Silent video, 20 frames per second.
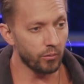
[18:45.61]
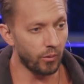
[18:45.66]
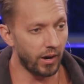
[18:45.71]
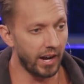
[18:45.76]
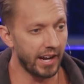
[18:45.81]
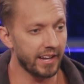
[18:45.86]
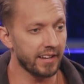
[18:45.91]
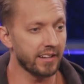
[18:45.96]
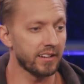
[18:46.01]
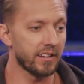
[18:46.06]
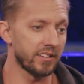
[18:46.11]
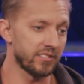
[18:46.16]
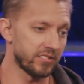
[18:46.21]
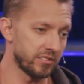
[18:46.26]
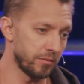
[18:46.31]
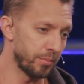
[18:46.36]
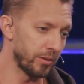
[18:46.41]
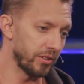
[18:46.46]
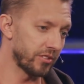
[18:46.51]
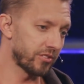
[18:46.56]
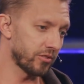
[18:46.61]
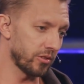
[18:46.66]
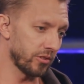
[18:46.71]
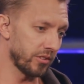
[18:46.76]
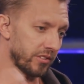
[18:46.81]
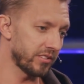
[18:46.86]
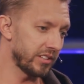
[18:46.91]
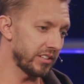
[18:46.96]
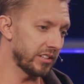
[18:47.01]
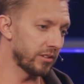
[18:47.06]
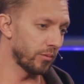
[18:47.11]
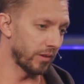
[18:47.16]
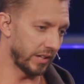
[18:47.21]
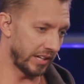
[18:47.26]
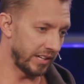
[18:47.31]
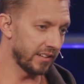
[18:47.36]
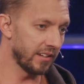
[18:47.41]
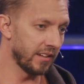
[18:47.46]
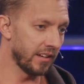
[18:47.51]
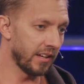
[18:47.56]
Why? Because the bird stole the seed
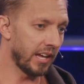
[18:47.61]
away.